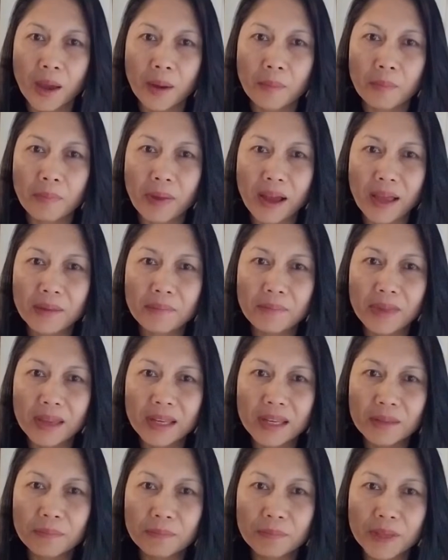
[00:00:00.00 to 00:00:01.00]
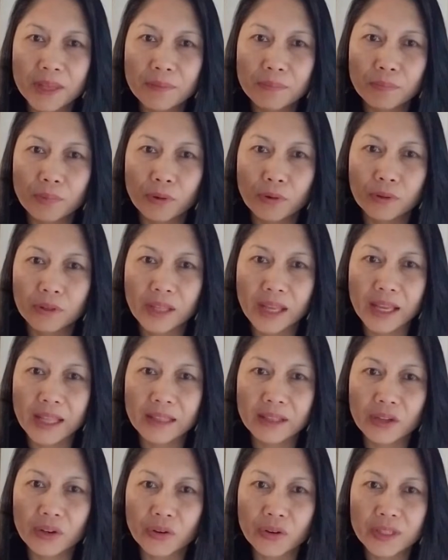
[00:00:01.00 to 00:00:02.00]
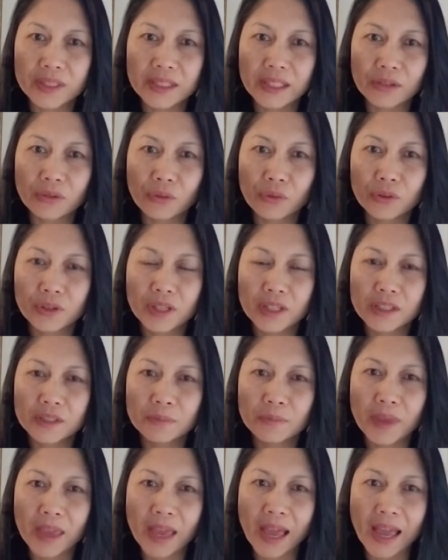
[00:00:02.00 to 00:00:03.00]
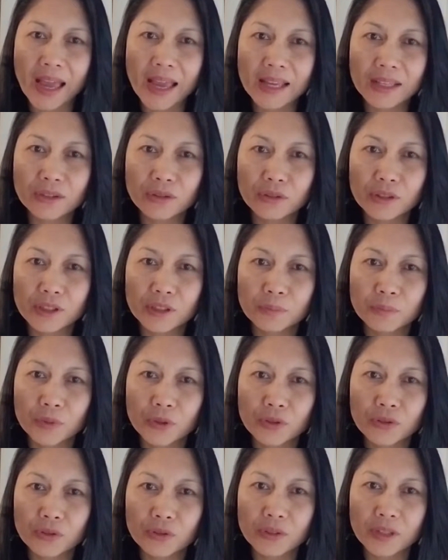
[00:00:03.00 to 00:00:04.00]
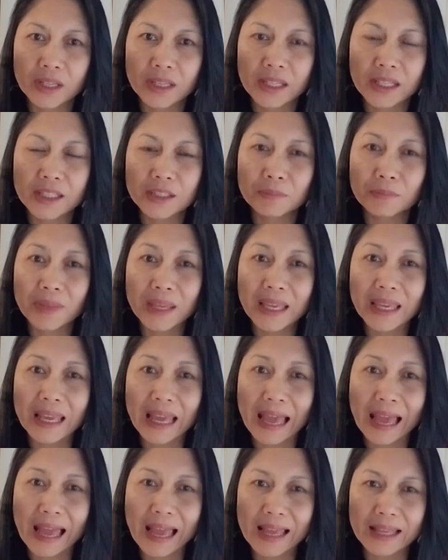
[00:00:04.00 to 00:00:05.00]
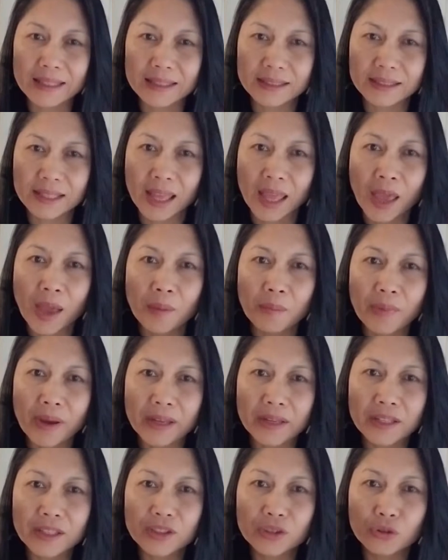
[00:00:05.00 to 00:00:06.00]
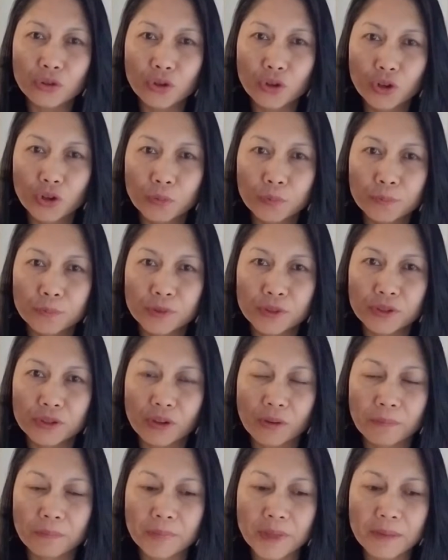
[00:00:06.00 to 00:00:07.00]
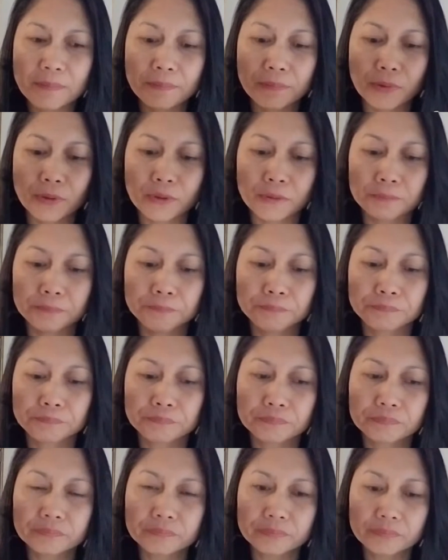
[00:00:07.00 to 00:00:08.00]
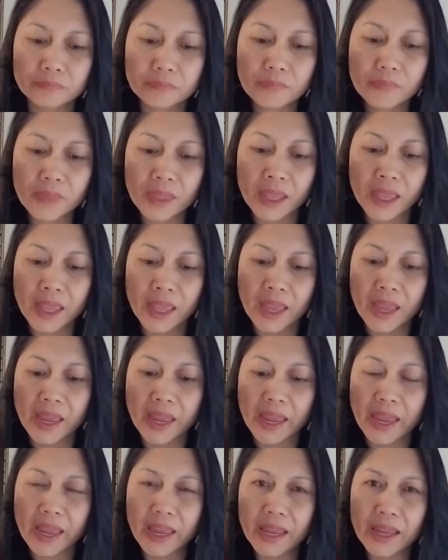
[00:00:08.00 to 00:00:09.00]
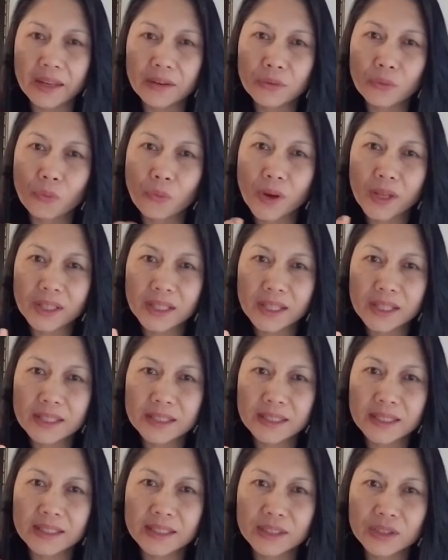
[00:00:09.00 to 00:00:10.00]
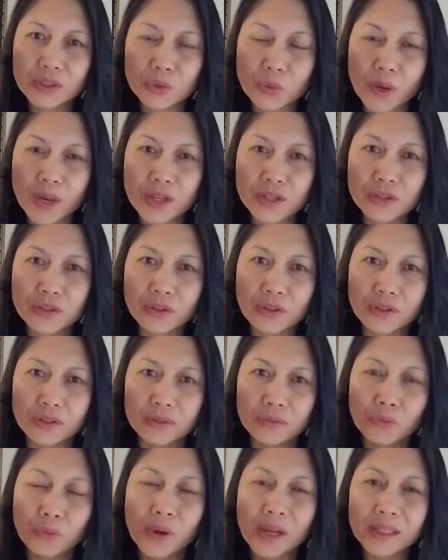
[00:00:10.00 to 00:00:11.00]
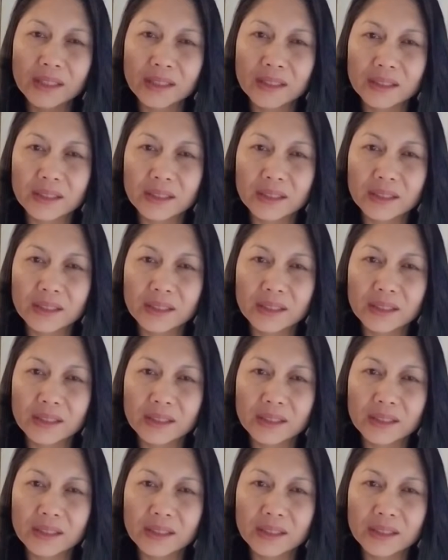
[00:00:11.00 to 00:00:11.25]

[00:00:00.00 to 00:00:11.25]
by many people. And there is an audience behind to this person that is being asked by these groups of people. And what is the situation? What